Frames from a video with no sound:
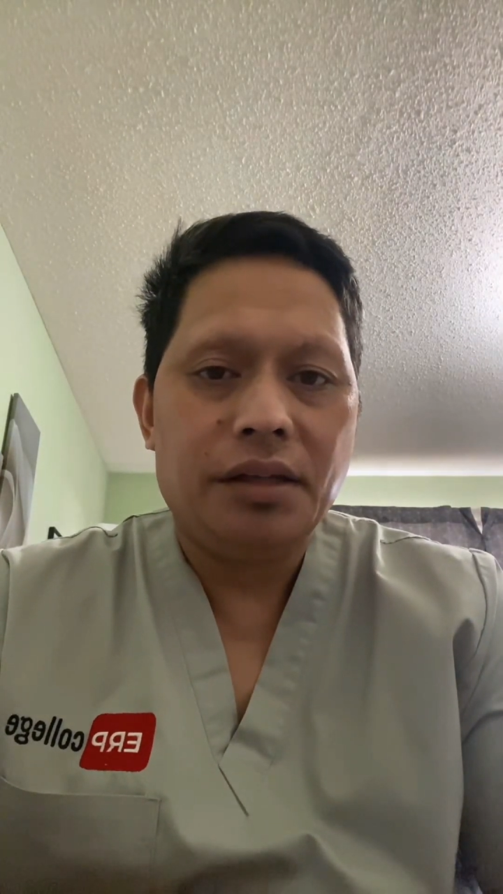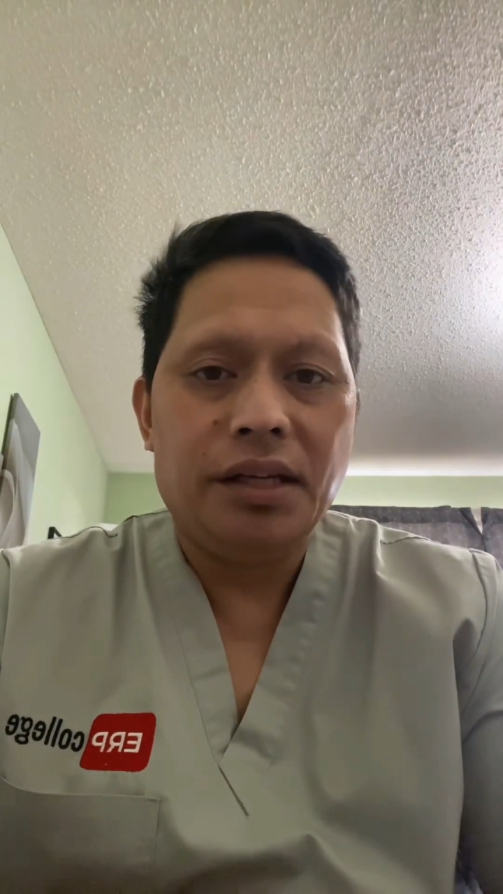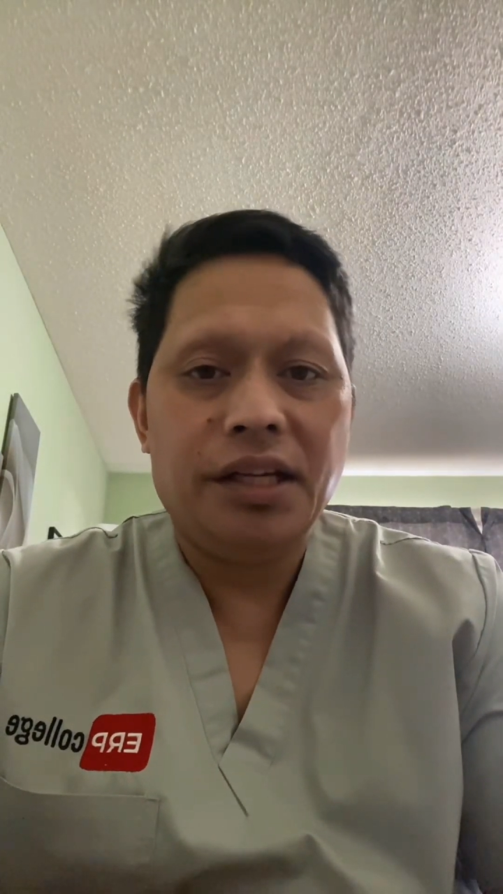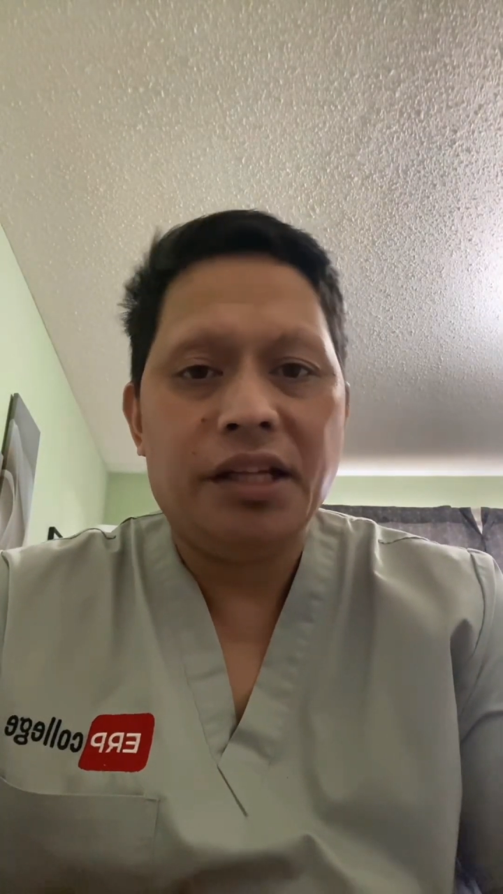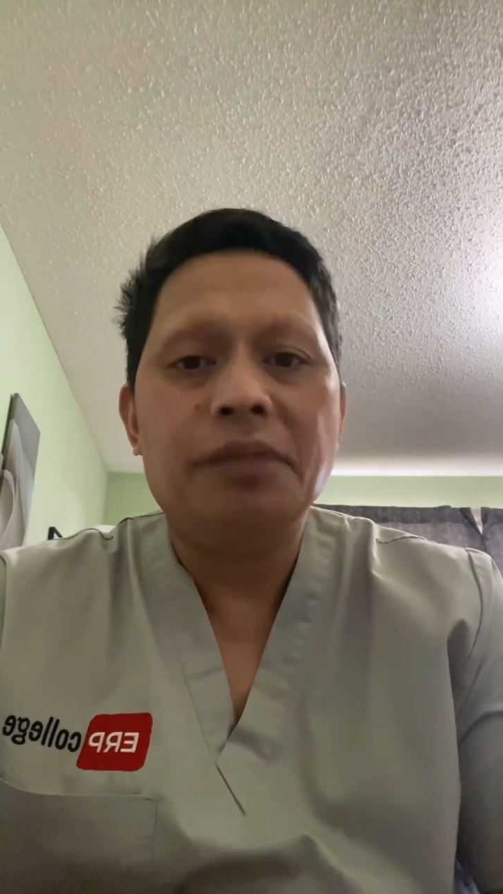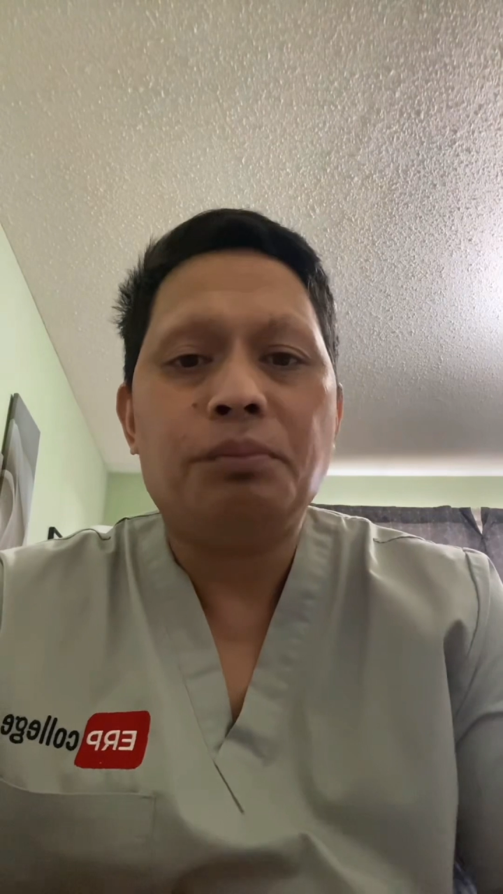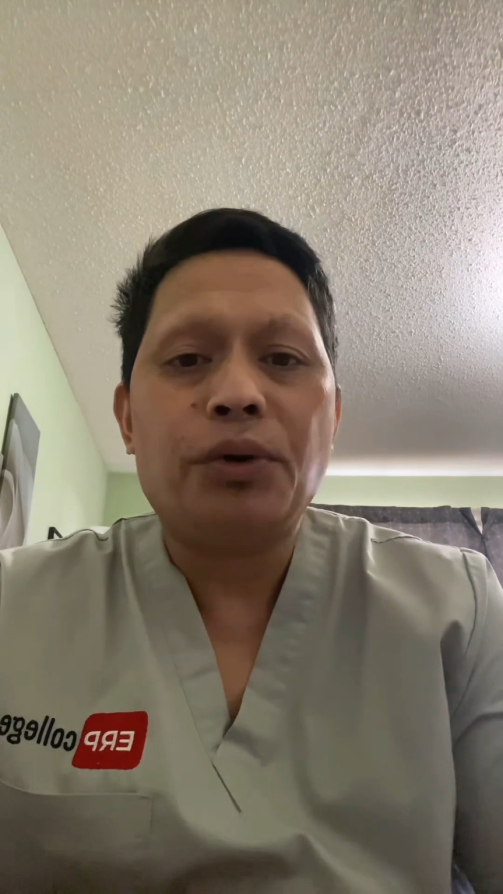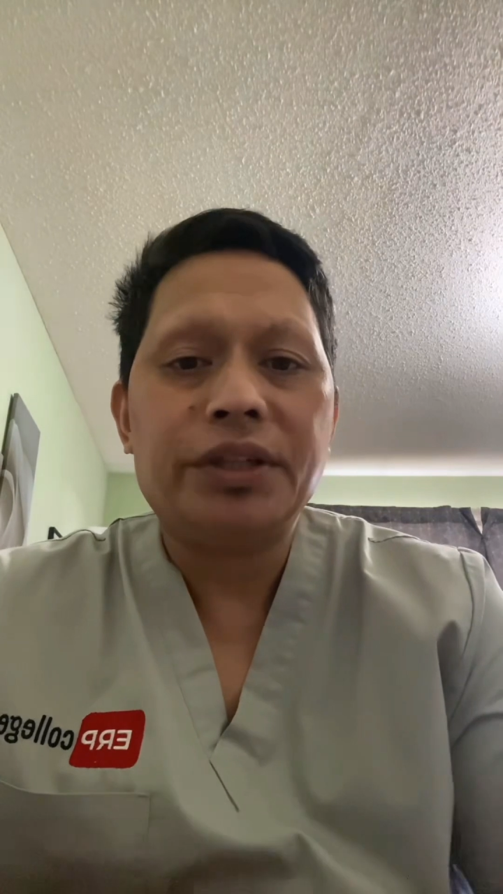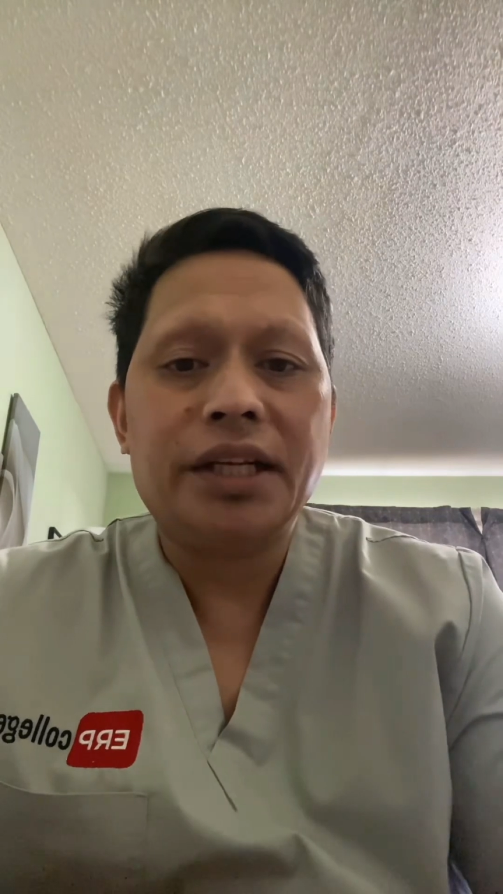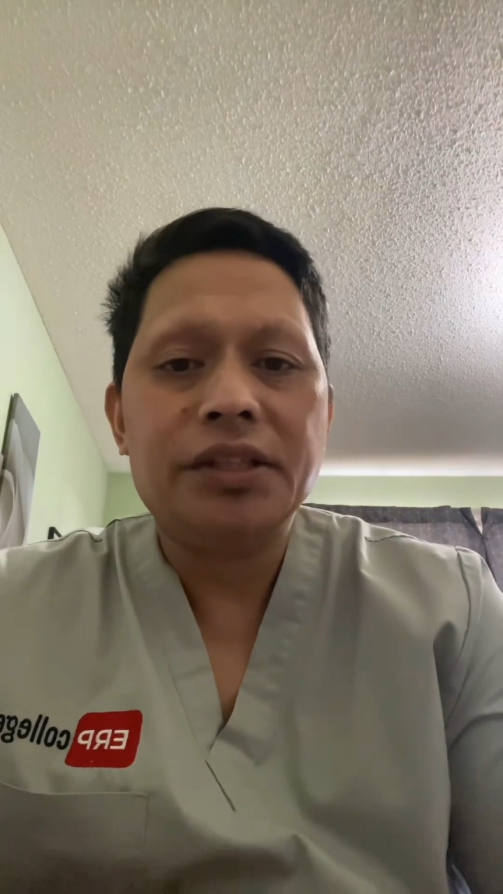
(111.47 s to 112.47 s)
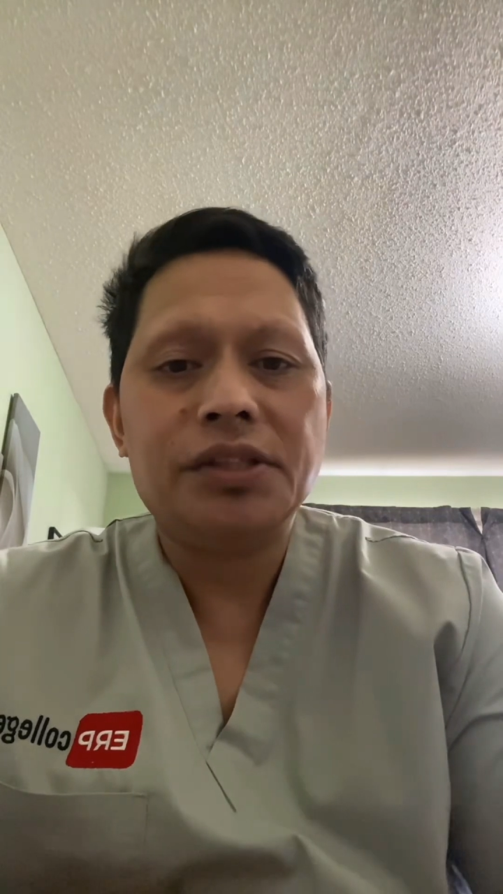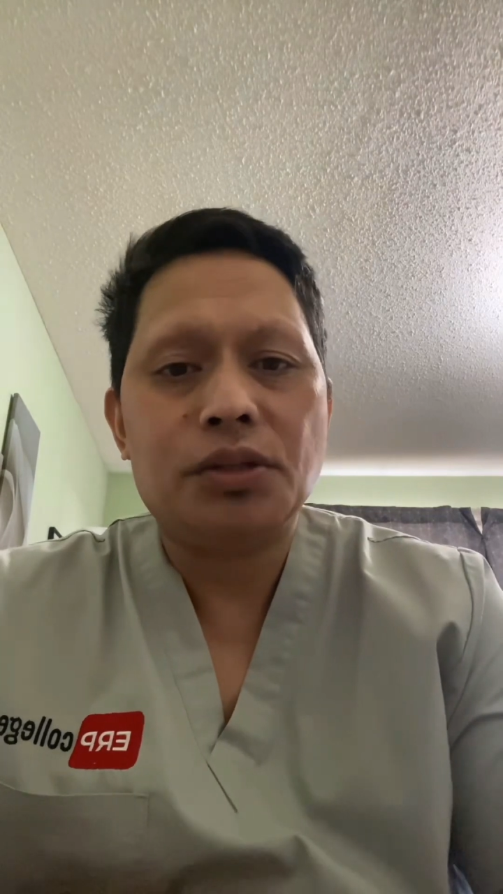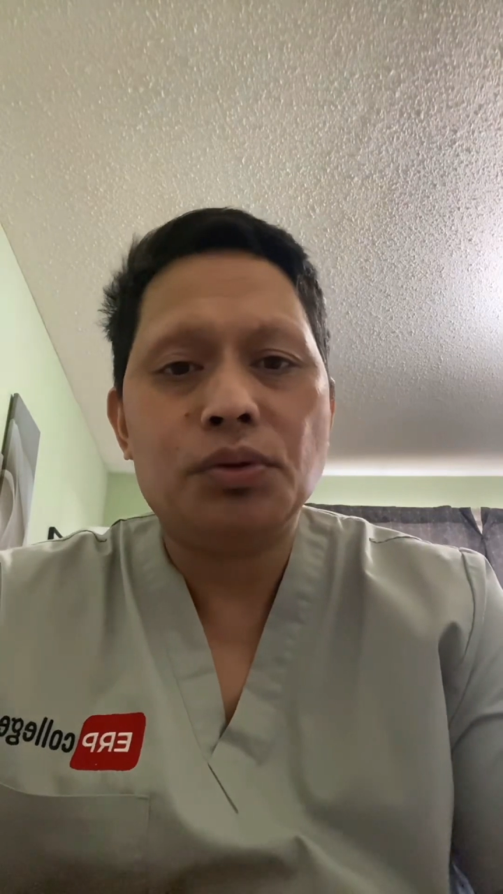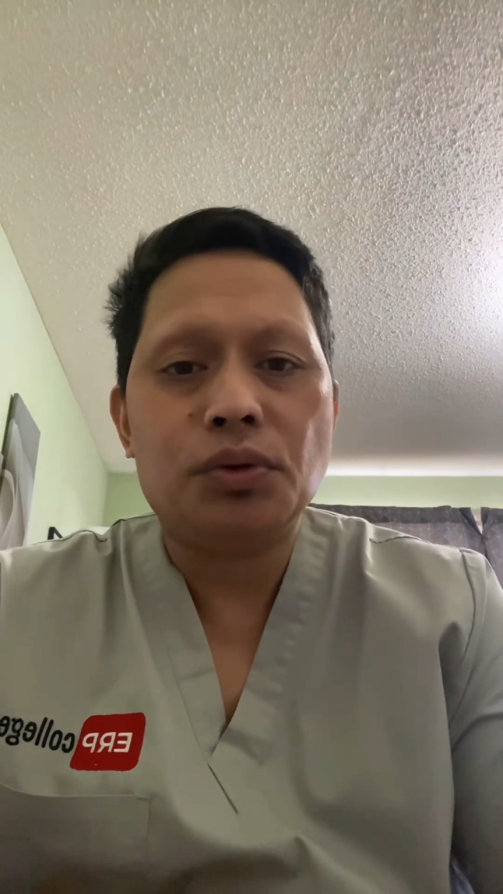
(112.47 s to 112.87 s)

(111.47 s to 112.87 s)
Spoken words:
it is important to